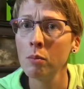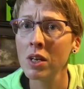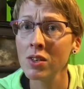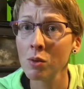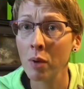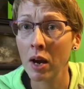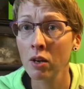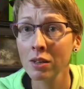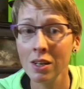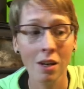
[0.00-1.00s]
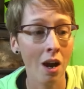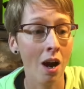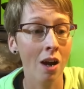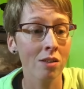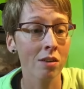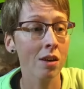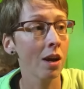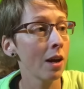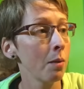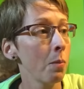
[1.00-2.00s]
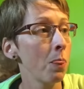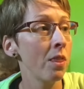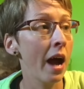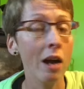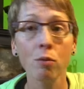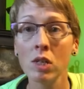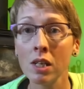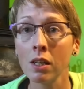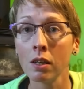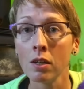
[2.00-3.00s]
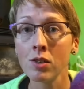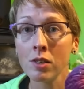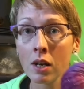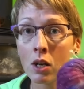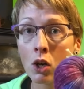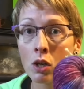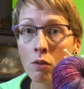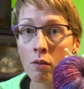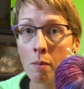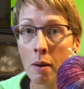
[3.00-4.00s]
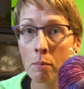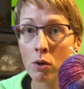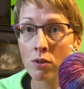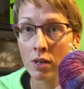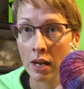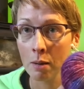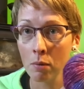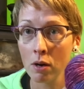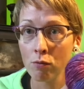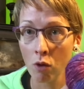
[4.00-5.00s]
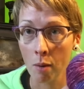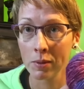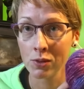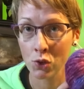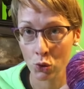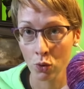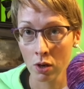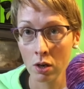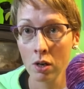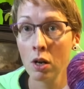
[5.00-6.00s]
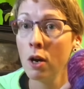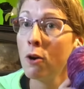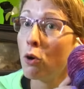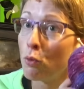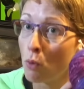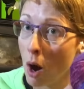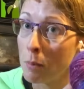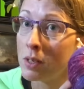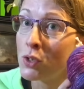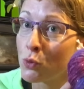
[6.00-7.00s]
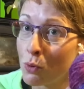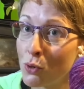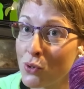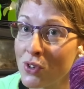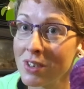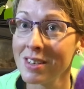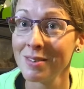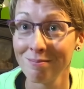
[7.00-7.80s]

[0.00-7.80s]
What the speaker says: because apparently I think I am that ridiculous that I couldn't remember the name of Robin's store. Robin's Roost.